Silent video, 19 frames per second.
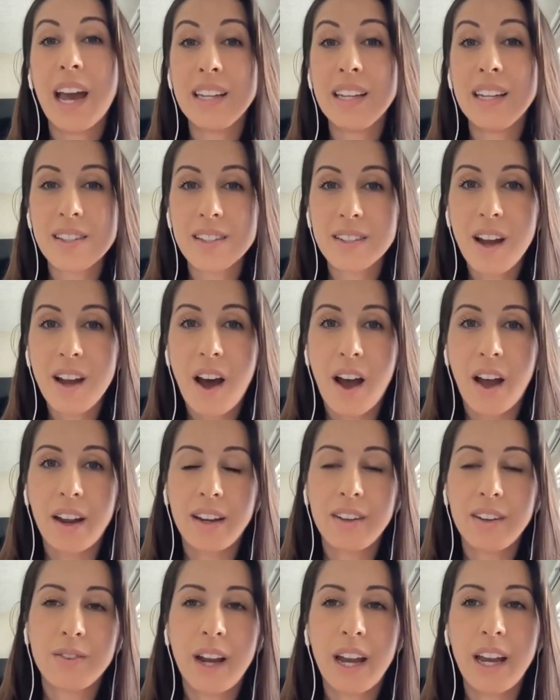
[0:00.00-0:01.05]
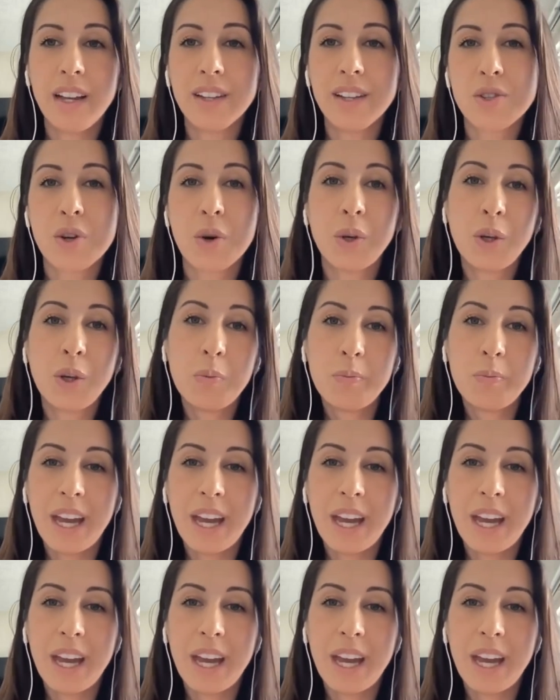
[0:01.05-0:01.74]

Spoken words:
And it's not, right? So you